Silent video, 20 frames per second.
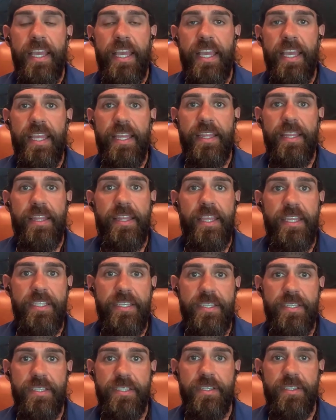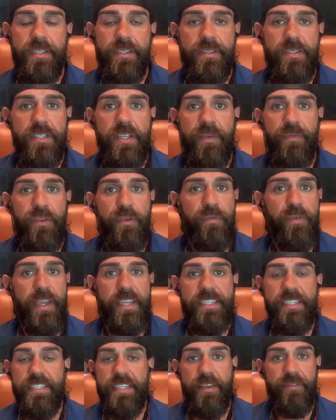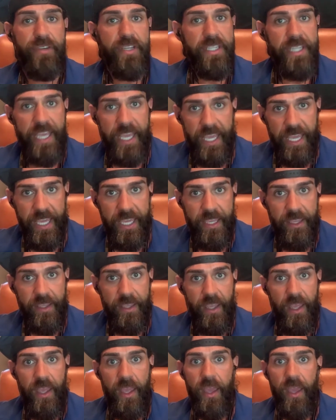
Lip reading: and they just stuff their faces every day